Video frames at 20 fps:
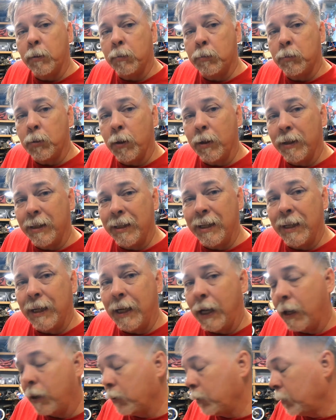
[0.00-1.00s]
I was trying to get
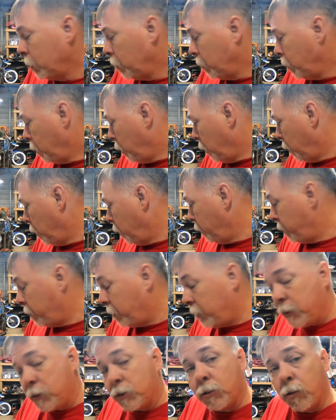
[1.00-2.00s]
out.
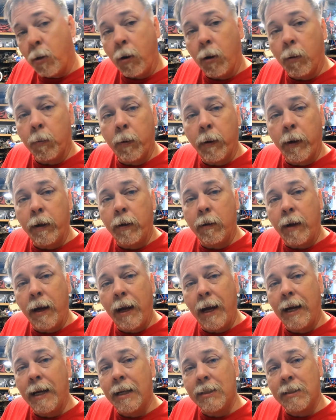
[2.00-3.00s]
This carburetor
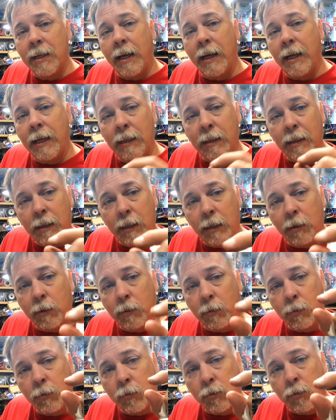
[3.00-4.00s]
has a
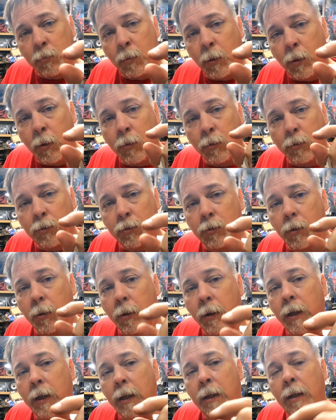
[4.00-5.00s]
little small
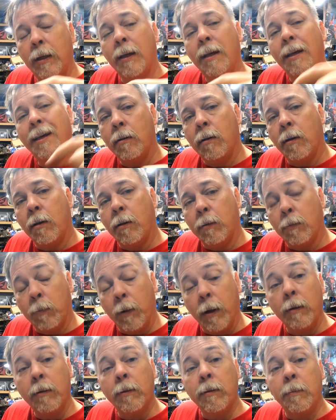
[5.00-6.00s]
screen
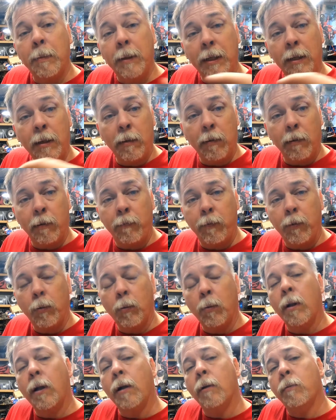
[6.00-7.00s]
right in the beginning of the
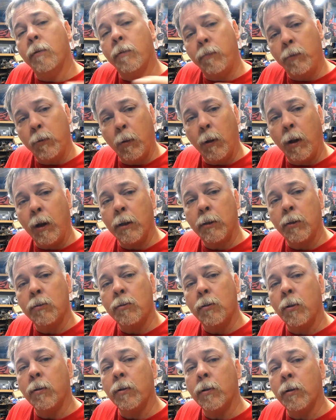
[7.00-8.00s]
fuel line. When the fuel line
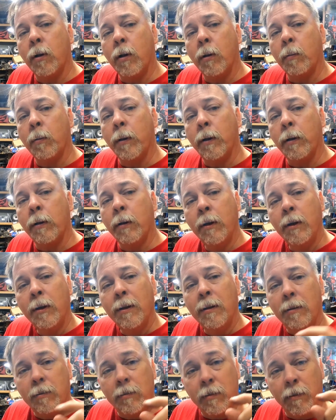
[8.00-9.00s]
goes on the carburetor,
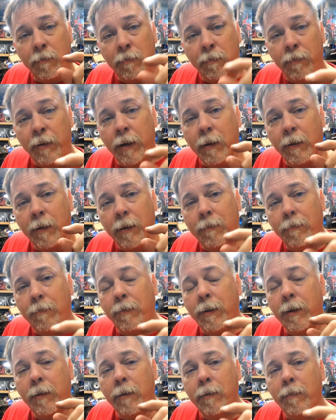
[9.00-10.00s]
there's a very,
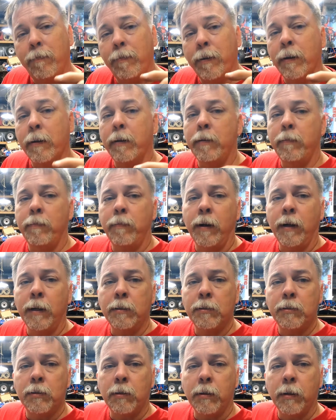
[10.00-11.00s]
very, very
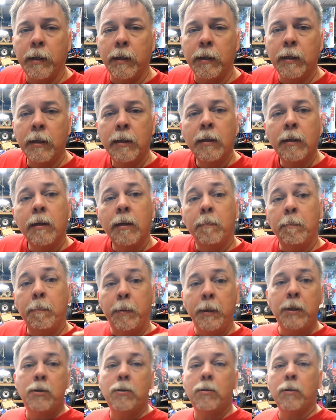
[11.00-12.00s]
fine screen.
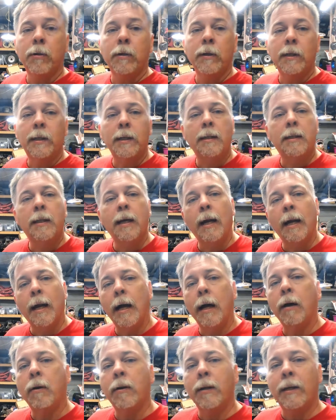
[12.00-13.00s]
Be sure and get that
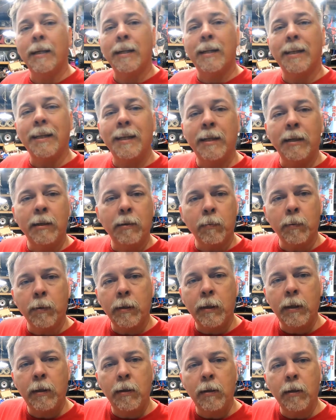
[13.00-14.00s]
out and clean it
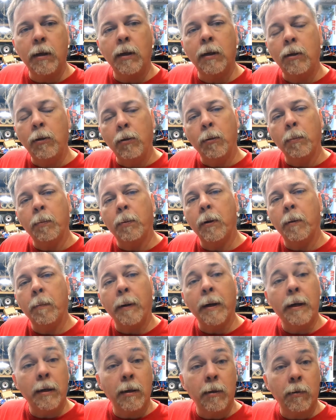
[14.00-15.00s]
really good, and you can put it
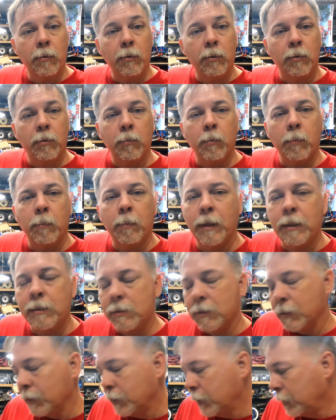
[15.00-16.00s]
back in or you can
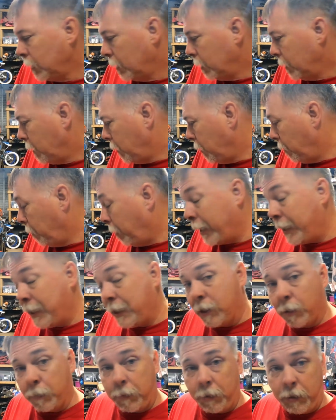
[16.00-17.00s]
replace it. I
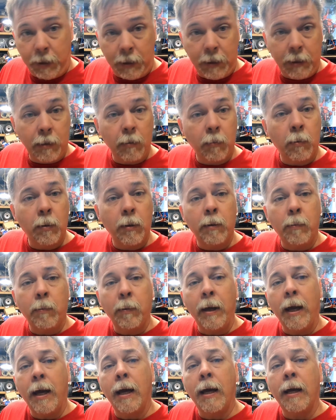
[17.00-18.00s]
ended up cleaning the one that
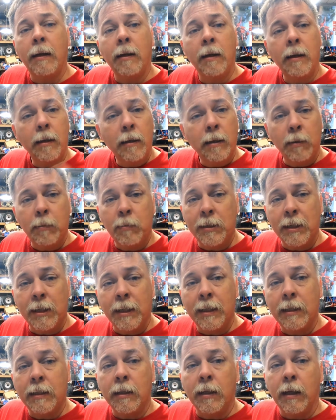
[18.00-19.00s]
we had. It was
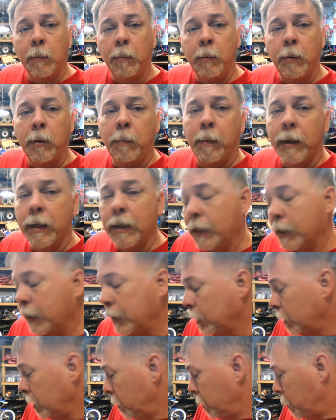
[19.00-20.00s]
in it, and I put it back in.